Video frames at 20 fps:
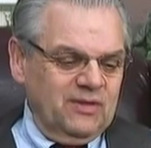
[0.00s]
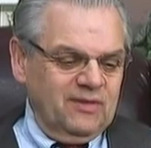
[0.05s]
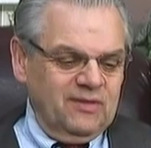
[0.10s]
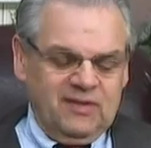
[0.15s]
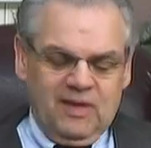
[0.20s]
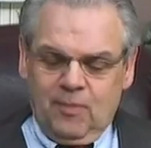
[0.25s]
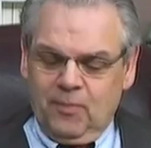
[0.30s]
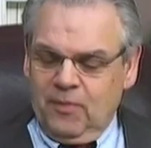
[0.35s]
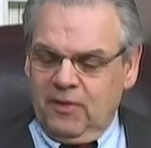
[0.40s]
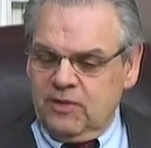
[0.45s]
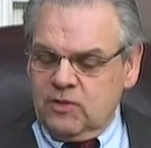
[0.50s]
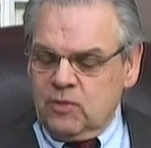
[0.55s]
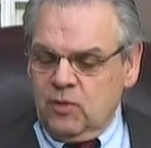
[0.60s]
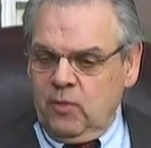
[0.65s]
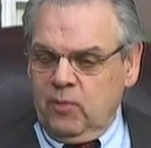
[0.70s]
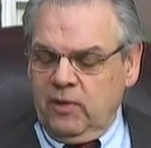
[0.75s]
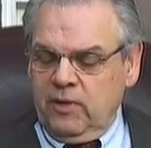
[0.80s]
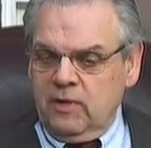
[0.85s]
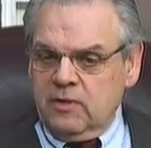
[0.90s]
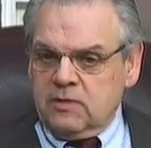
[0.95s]
as that place
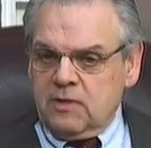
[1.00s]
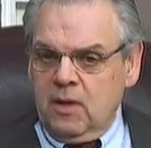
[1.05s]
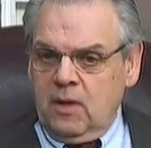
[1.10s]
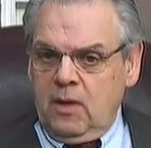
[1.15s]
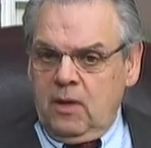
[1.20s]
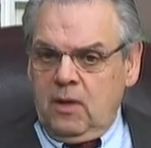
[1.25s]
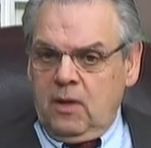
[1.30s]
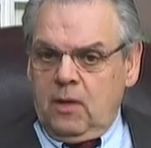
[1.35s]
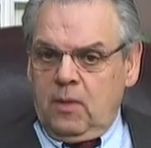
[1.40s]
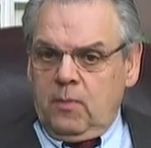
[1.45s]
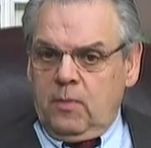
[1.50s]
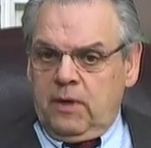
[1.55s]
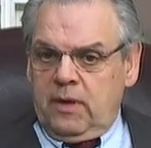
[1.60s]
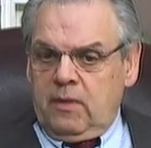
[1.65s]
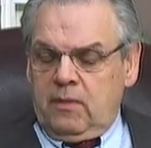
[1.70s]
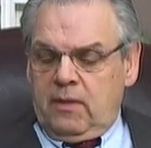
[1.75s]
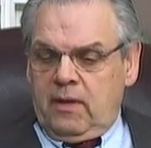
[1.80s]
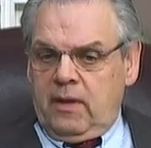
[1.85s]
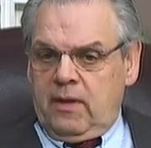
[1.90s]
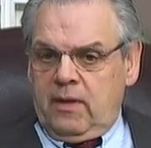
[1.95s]
normally is.
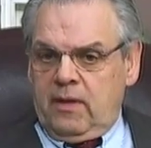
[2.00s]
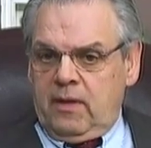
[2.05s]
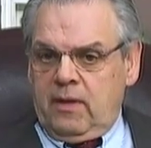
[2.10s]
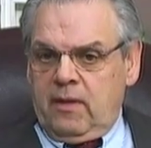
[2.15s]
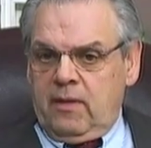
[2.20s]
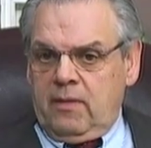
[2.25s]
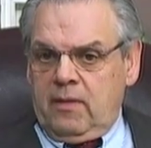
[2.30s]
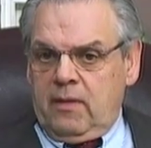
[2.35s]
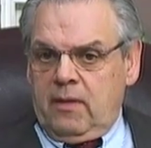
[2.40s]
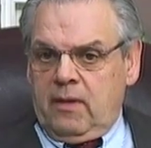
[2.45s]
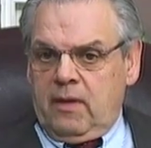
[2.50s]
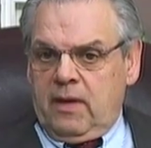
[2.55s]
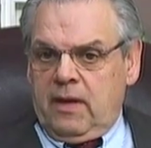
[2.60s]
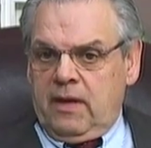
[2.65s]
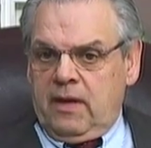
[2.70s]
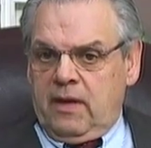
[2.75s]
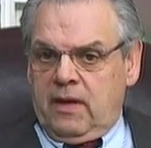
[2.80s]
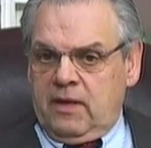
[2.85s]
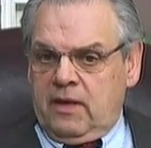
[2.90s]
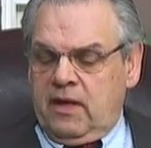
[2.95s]
But
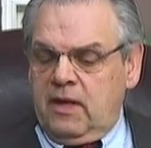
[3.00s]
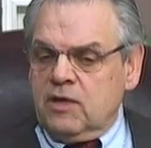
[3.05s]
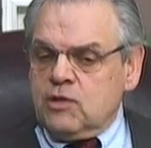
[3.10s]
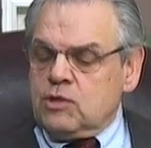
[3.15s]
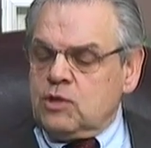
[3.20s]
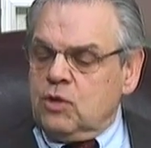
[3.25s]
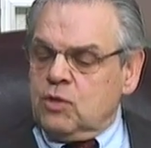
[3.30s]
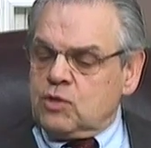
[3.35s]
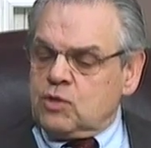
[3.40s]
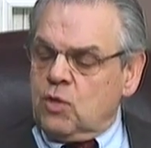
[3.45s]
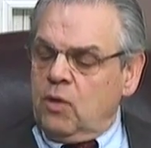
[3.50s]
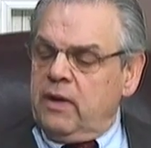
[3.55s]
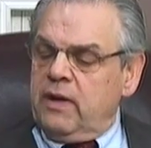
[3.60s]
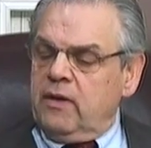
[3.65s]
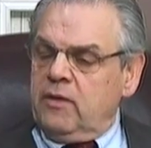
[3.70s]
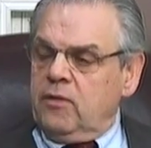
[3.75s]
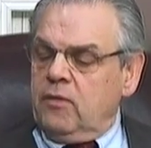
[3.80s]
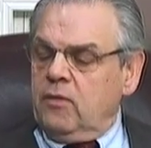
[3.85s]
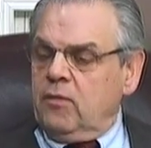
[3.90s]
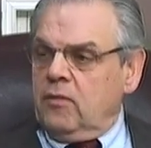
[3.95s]
I guess you're
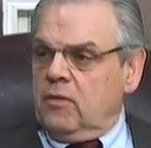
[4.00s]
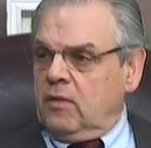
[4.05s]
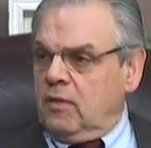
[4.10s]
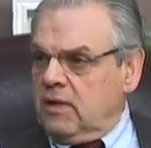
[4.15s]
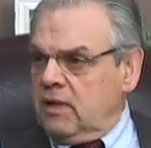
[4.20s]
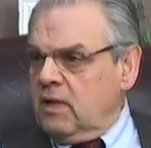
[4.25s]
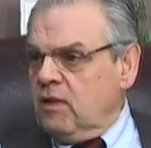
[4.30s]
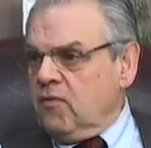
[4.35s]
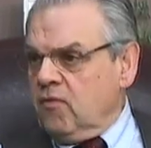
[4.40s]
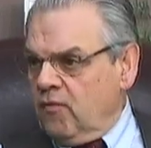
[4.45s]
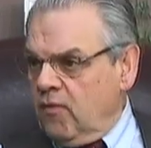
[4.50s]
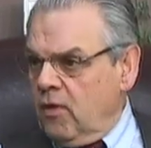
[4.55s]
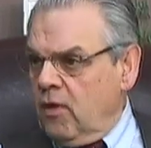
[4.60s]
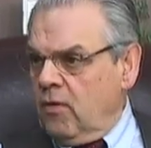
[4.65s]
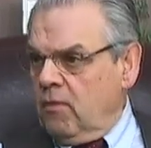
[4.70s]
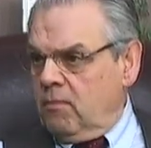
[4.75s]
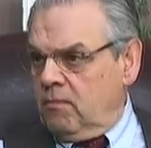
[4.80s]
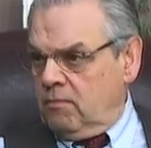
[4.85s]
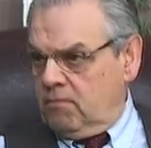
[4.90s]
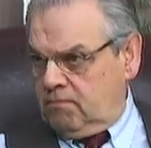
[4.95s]
trying to glean
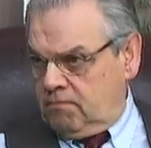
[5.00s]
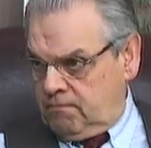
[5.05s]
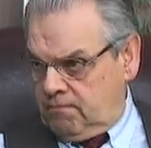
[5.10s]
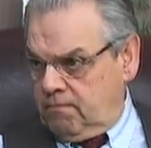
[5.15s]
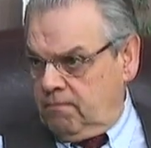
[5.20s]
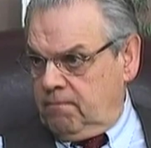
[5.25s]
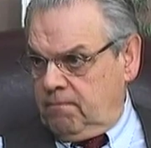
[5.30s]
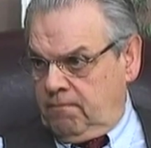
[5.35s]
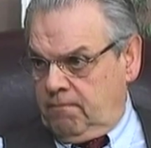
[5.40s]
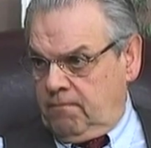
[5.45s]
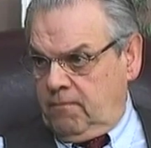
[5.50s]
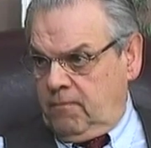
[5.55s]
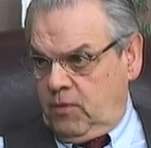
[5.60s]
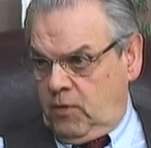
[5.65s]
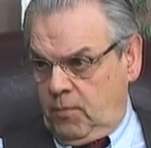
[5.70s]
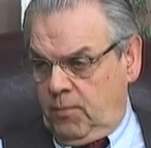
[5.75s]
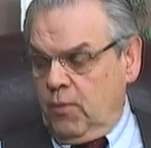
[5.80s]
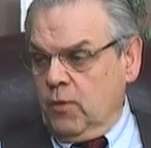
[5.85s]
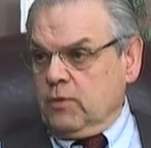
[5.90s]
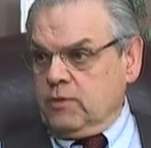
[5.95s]
from
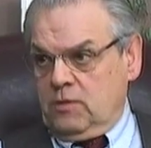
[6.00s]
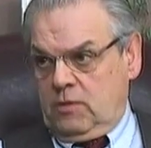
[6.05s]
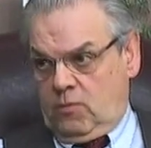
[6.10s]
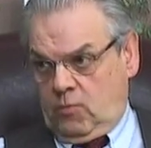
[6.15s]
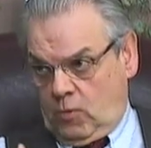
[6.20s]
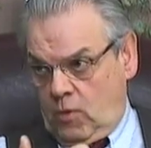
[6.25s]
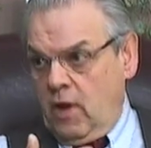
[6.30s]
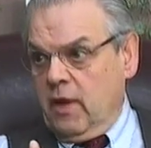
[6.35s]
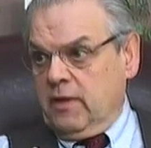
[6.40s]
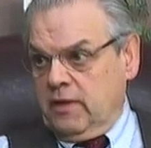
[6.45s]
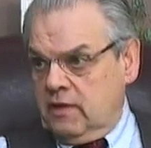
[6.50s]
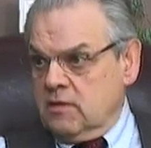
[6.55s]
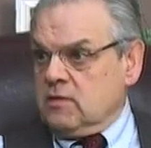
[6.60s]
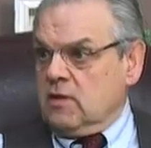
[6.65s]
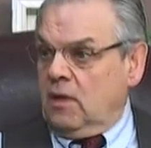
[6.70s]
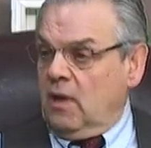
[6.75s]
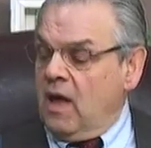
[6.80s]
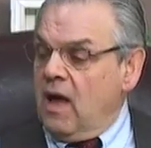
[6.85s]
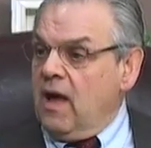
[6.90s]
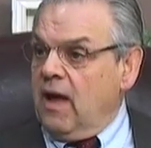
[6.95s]
the person while he's
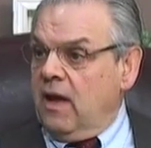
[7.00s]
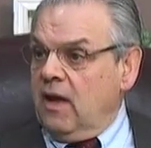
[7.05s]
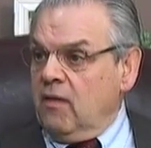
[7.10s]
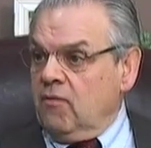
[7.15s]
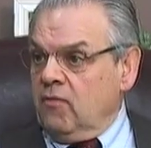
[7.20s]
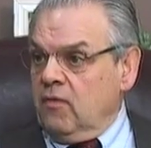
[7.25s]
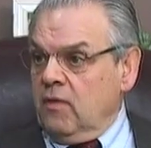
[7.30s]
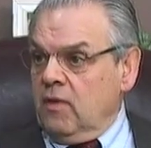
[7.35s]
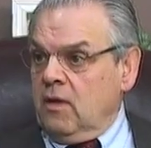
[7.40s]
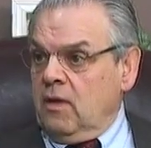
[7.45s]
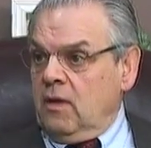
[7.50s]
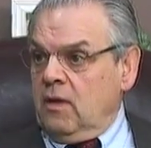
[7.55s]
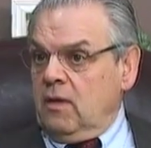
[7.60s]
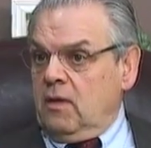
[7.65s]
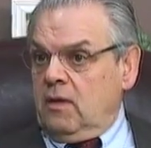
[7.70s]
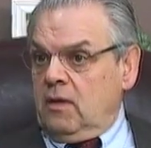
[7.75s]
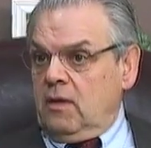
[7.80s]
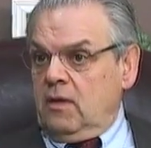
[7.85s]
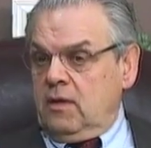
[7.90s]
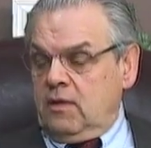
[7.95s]
alive,
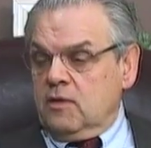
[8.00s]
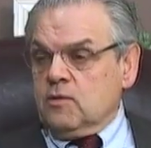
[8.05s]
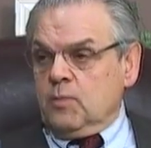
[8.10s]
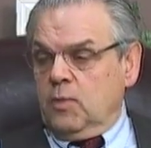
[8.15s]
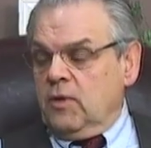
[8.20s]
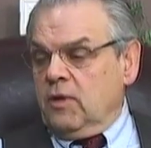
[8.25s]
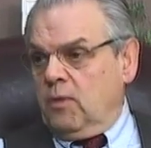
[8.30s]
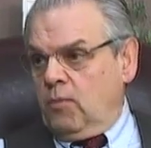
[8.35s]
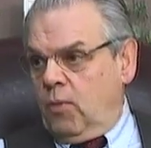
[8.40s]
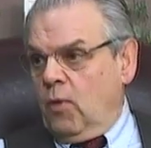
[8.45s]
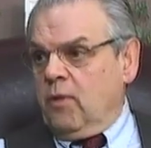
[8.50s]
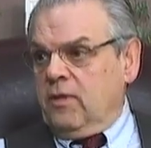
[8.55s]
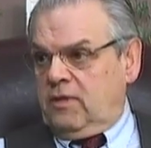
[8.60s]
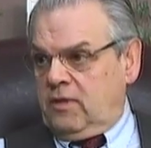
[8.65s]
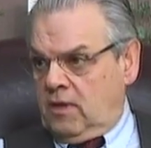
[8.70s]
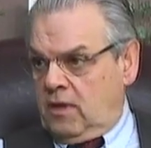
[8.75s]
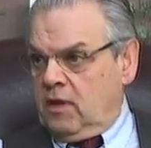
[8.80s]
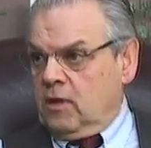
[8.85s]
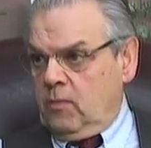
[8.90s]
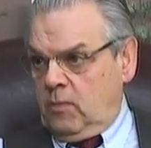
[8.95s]
and that's a pretty important
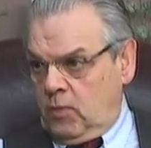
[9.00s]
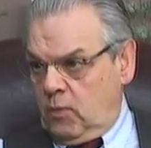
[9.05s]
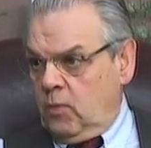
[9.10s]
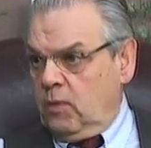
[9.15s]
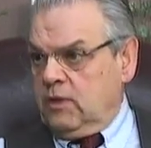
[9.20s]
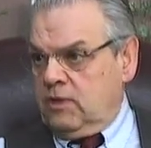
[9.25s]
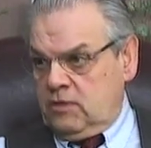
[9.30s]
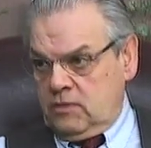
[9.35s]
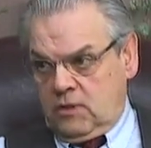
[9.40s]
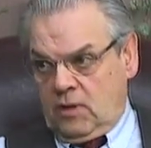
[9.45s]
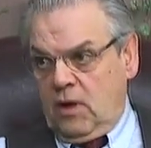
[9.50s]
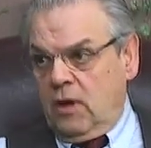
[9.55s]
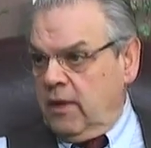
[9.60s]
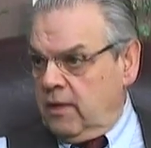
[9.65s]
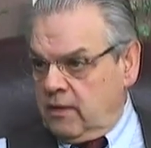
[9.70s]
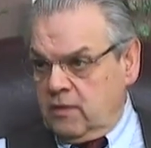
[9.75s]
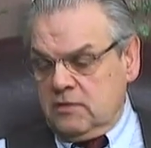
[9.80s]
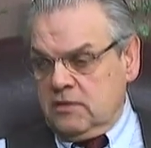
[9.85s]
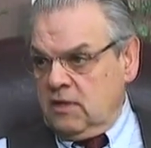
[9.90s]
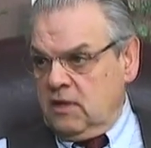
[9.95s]
document when he's
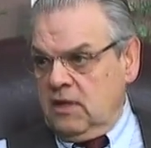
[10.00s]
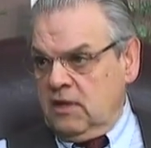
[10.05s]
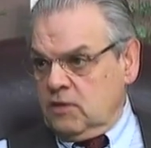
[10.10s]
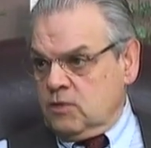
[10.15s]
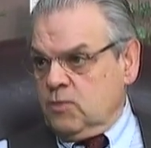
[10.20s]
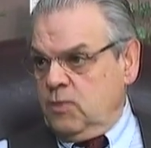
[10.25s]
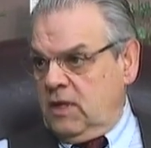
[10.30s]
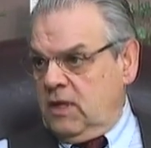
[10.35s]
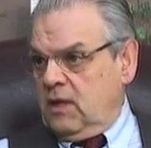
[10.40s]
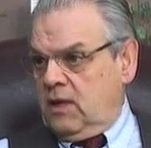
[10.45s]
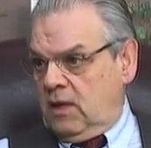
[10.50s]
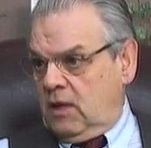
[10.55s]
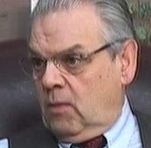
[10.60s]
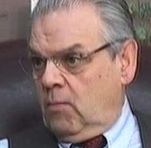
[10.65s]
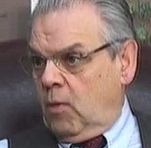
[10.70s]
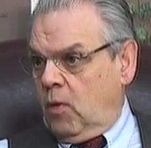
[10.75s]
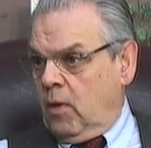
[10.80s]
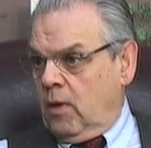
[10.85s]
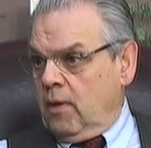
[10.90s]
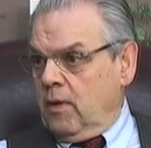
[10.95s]
gone, because he can't speak
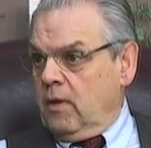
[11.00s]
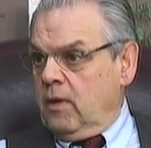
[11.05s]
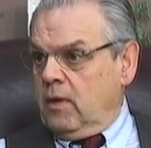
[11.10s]
anymore,